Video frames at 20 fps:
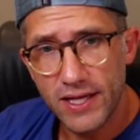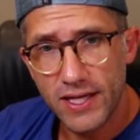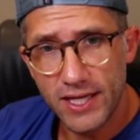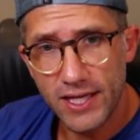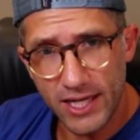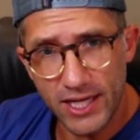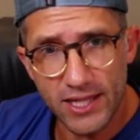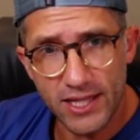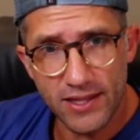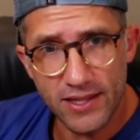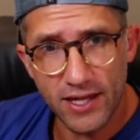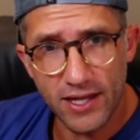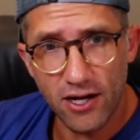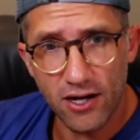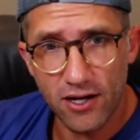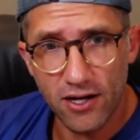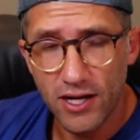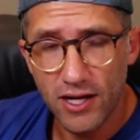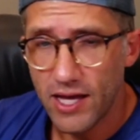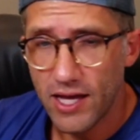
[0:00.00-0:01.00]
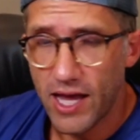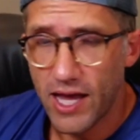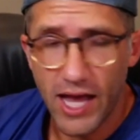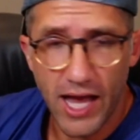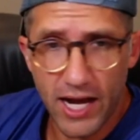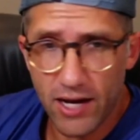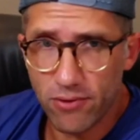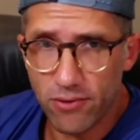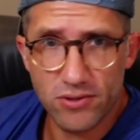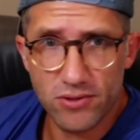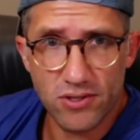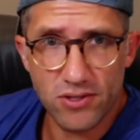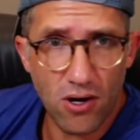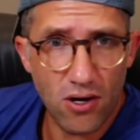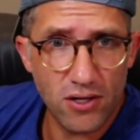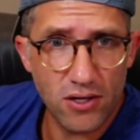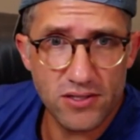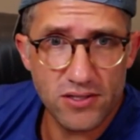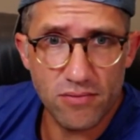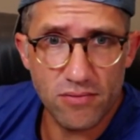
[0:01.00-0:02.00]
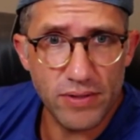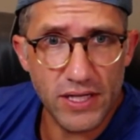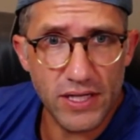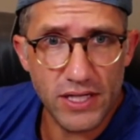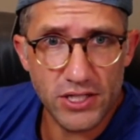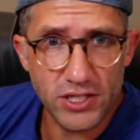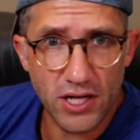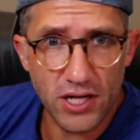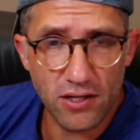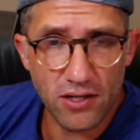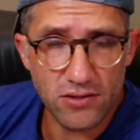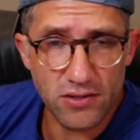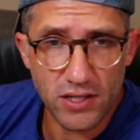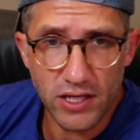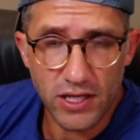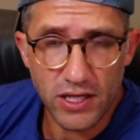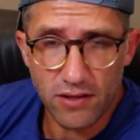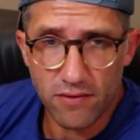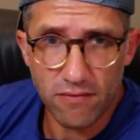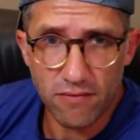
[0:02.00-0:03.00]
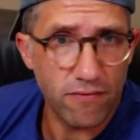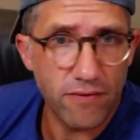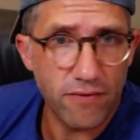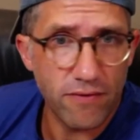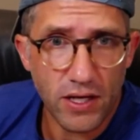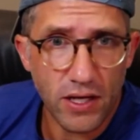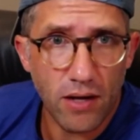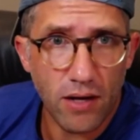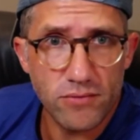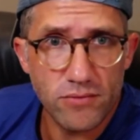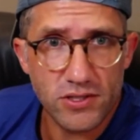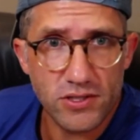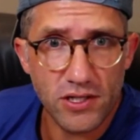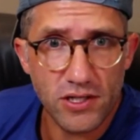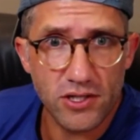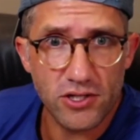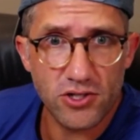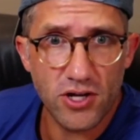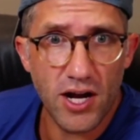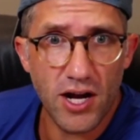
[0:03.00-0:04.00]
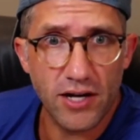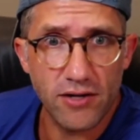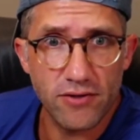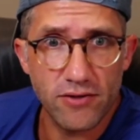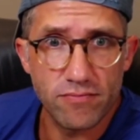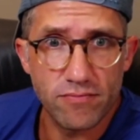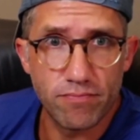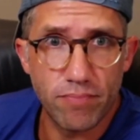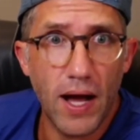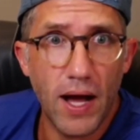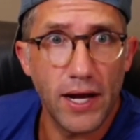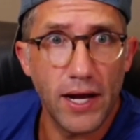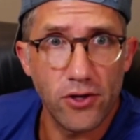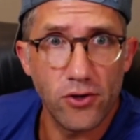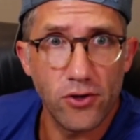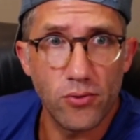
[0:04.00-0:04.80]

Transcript: in there? And it was hard as a bitch. And I was like, well, fuck it. I'm just going to try and buy a new